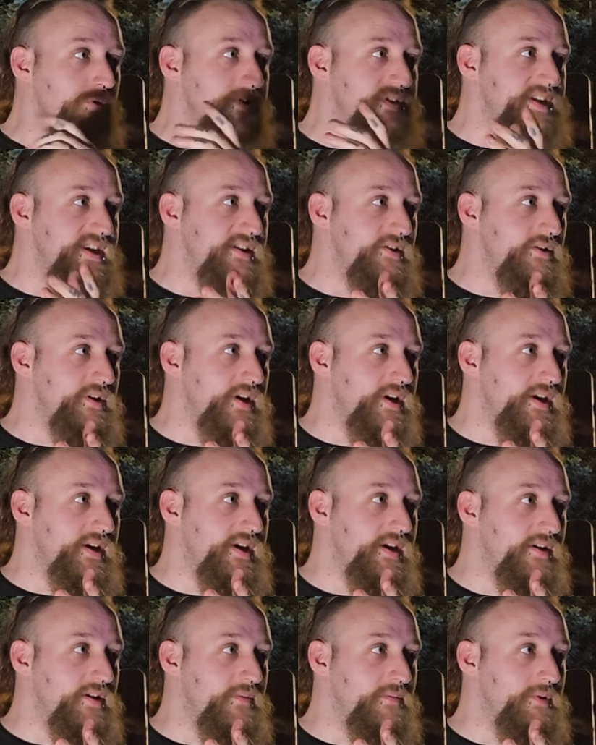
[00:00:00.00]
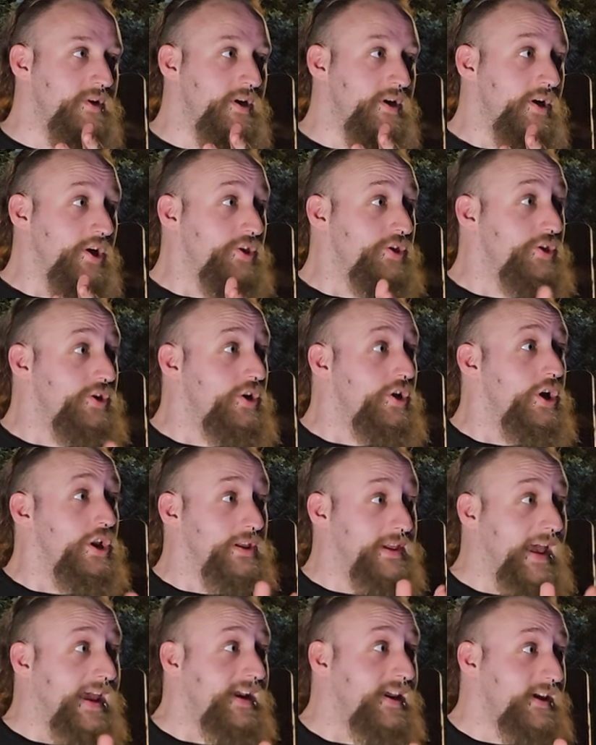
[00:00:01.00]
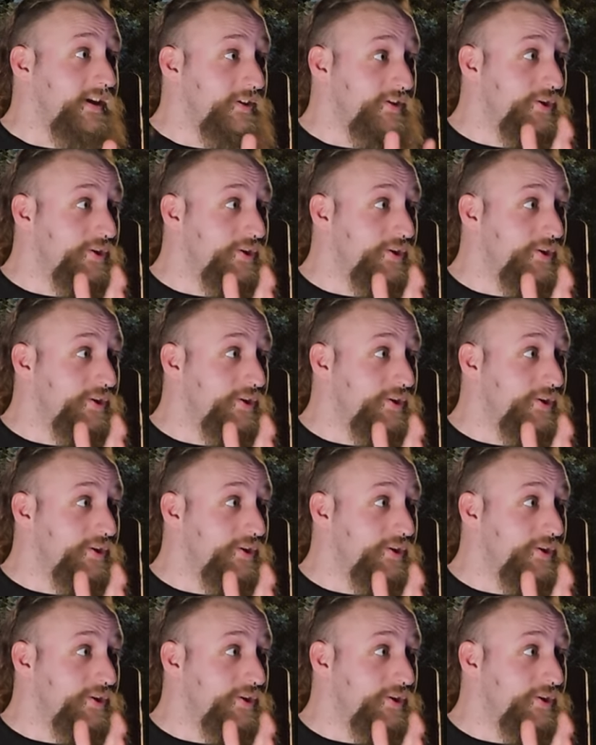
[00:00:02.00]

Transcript: one said they were going to kill him. They're, lady,